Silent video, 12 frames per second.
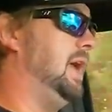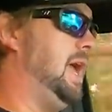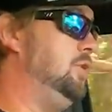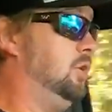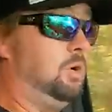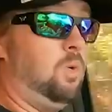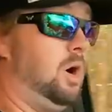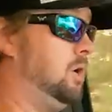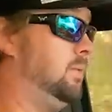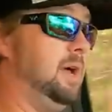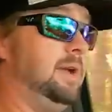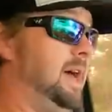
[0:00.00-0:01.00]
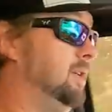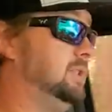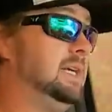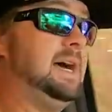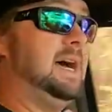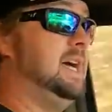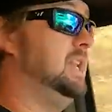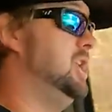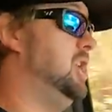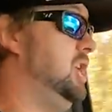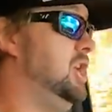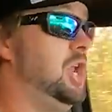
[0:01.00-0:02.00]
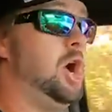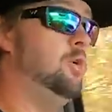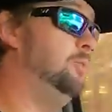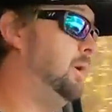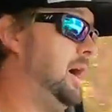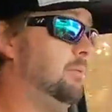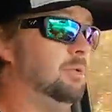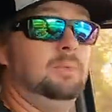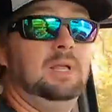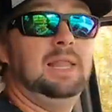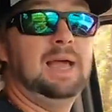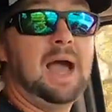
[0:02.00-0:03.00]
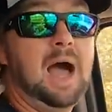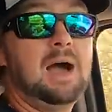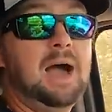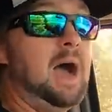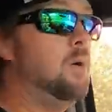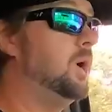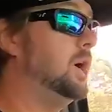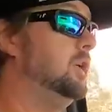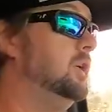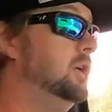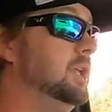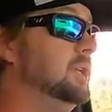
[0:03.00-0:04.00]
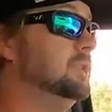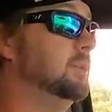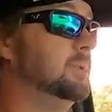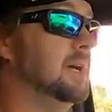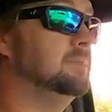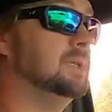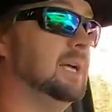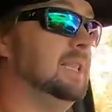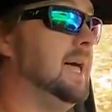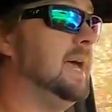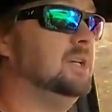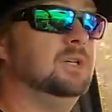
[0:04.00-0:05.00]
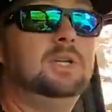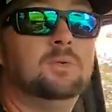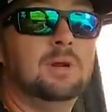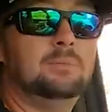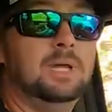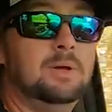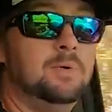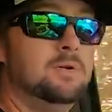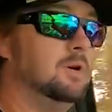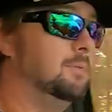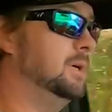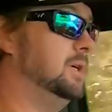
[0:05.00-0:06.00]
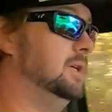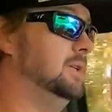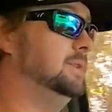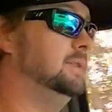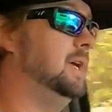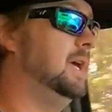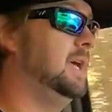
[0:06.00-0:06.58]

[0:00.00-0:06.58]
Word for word: And you can walk around outside, no problem. Like, I wear a hoodie sometimes, like a light hoodie when I'm playing poker because